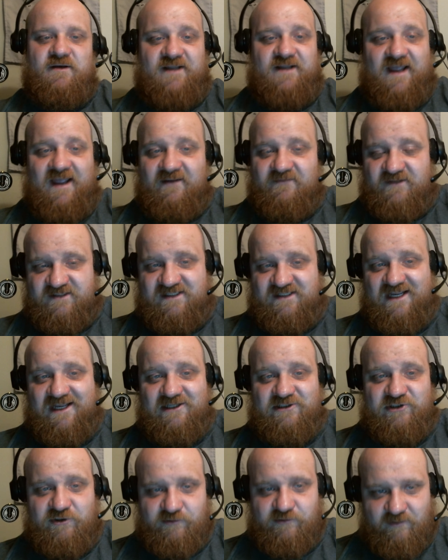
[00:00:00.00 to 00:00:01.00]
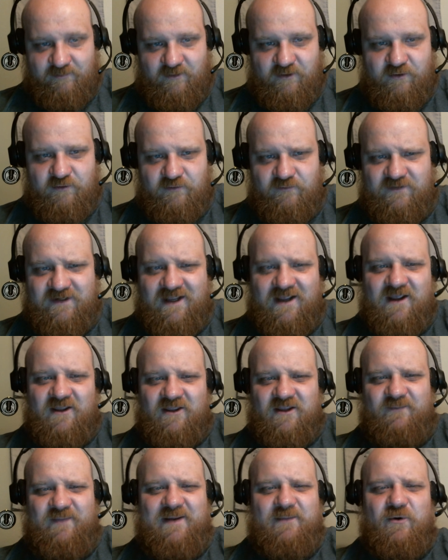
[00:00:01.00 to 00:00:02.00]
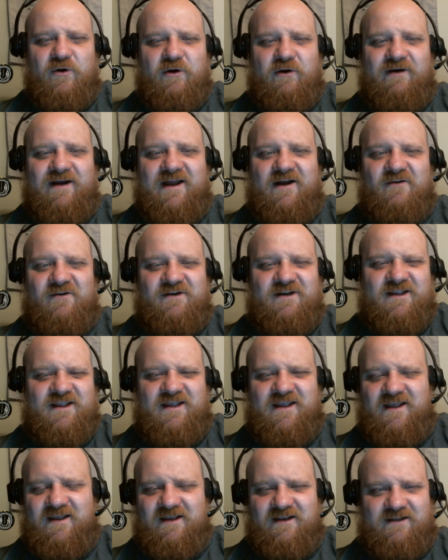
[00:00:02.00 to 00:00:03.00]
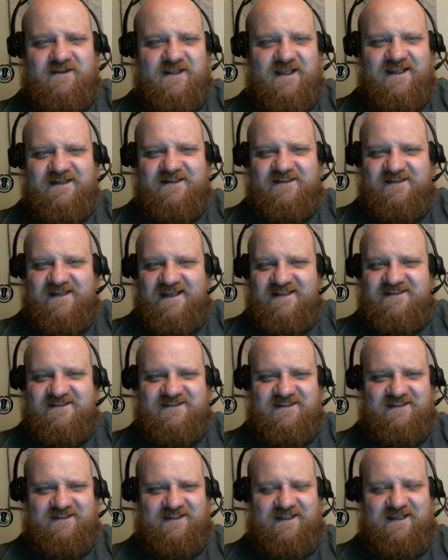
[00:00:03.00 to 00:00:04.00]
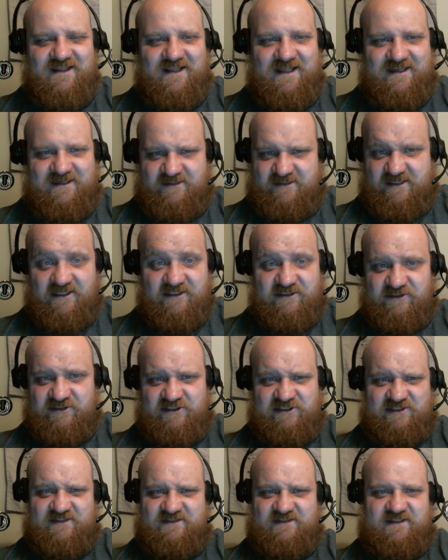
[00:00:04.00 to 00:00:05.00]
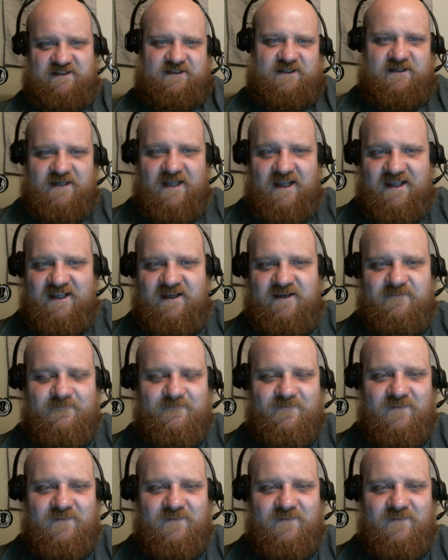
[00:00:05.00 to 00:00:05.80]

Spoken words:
to have the statue removed, that people go out clandestinely like ninjas in the night,